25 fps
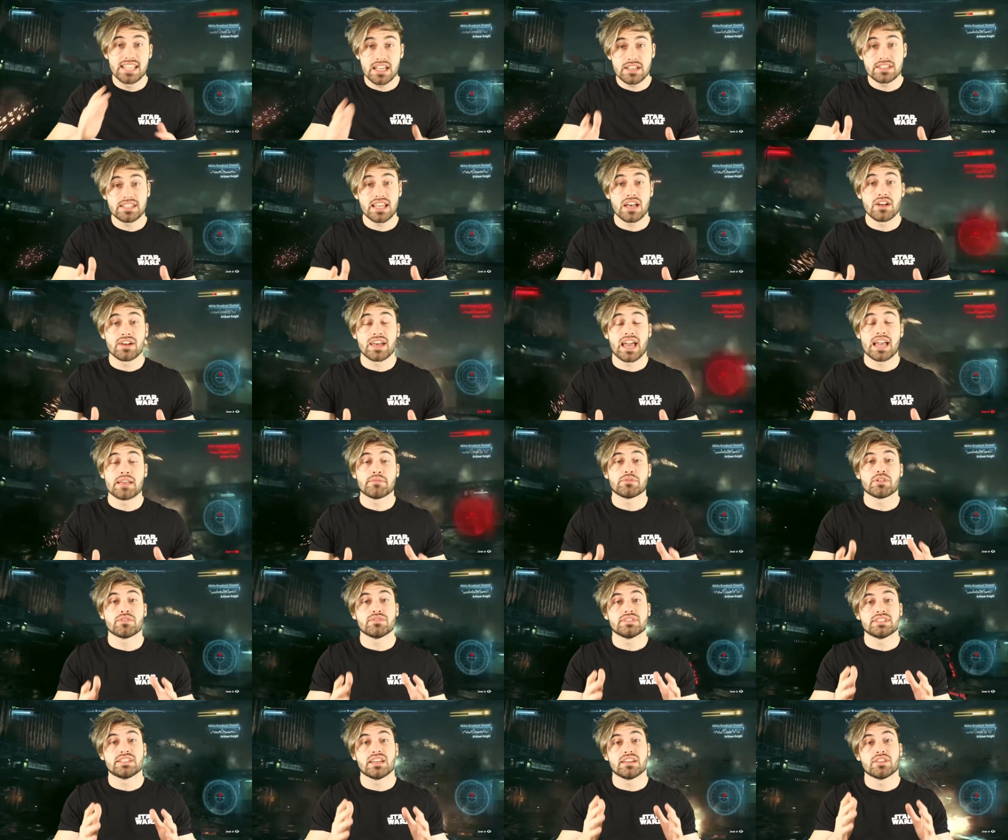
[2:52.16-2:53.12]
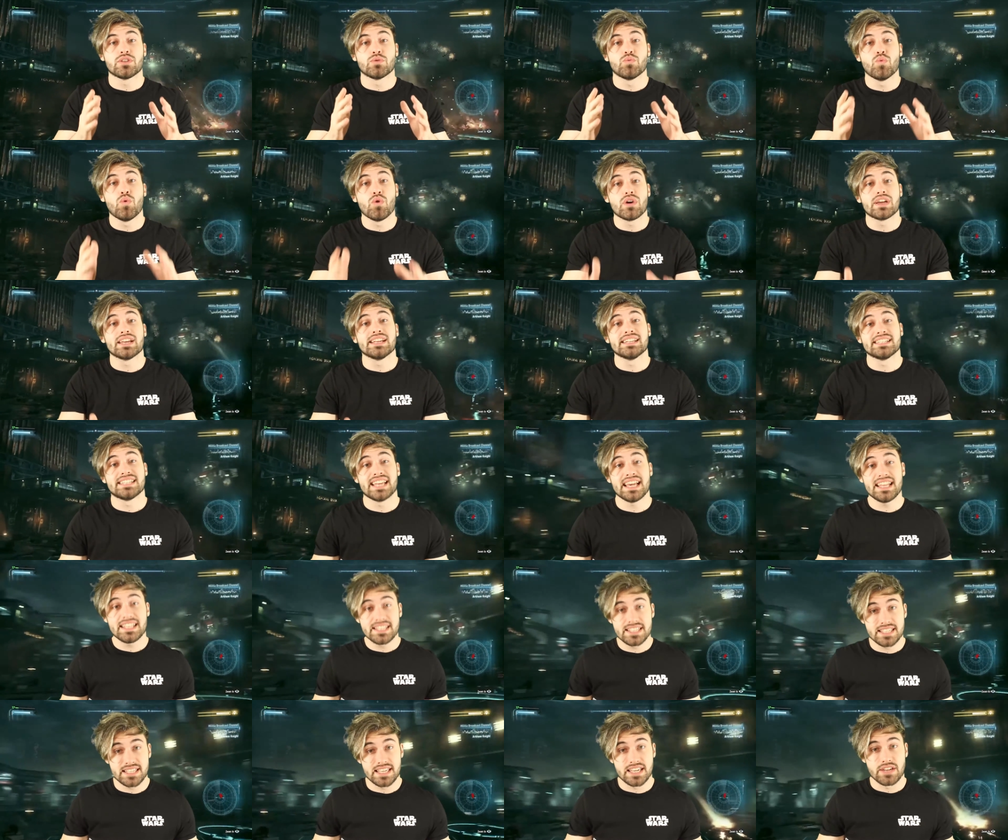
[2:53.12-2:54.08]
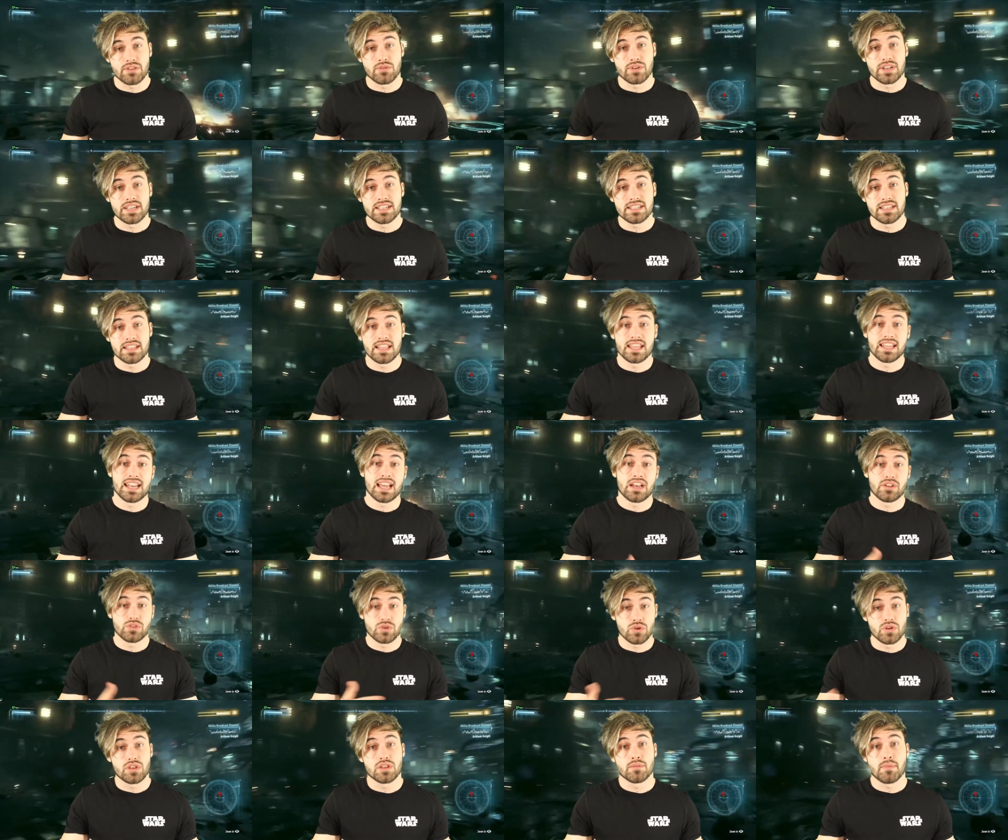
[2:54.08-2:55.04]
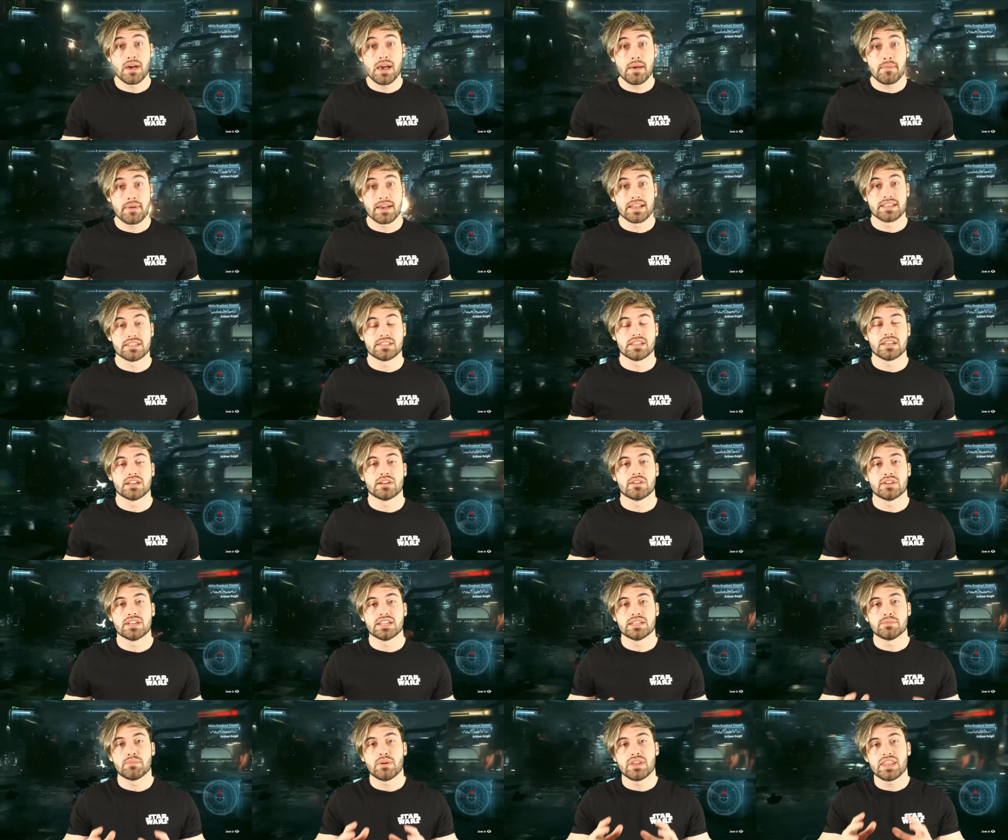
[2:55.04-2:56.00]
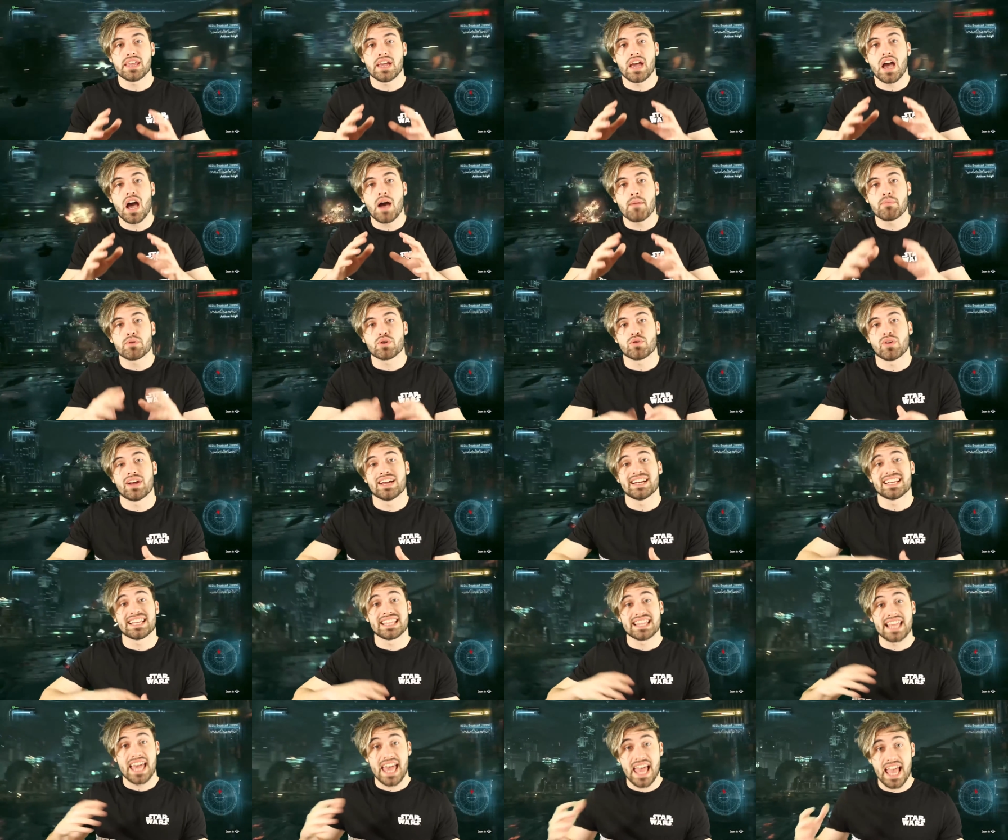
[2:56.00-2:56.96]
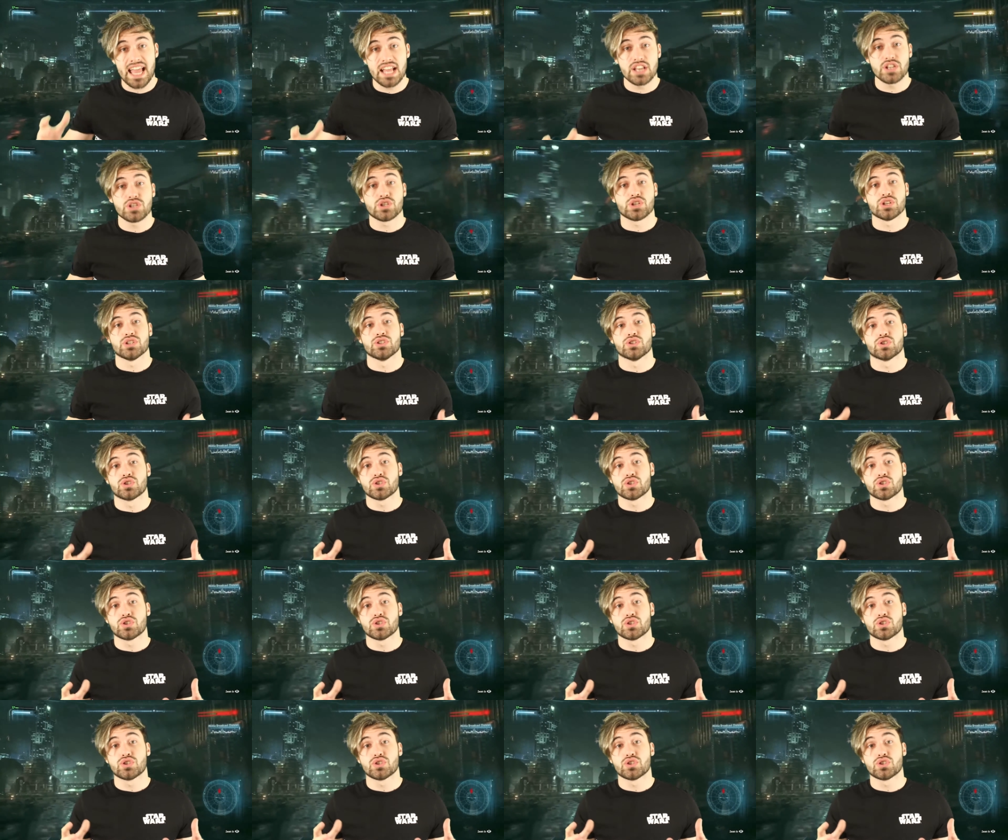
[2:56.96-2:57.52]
Telltale Games obviously done the Walking Dead series and they're now doing the Batman series, but they're upgrading their engine,